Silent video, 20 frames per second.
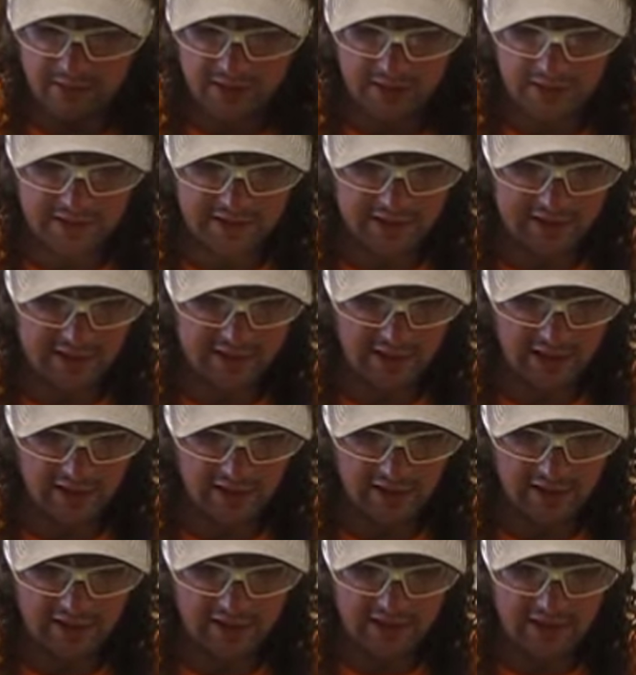just
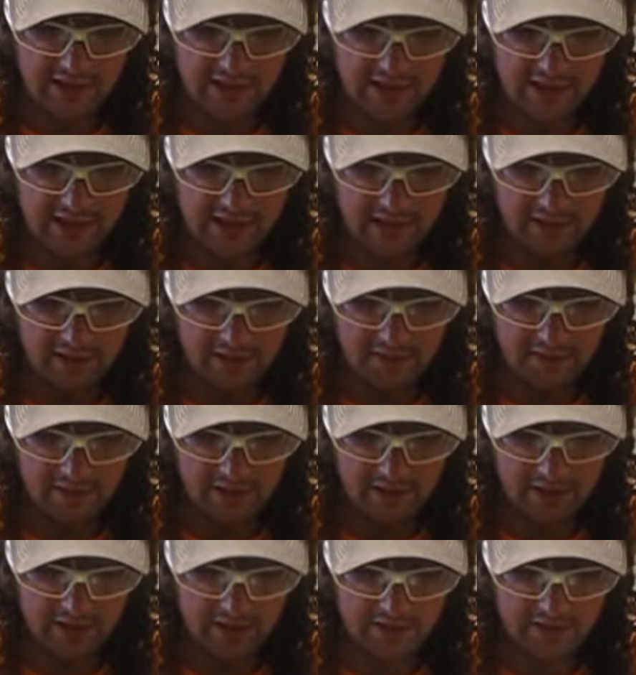taking the disc out and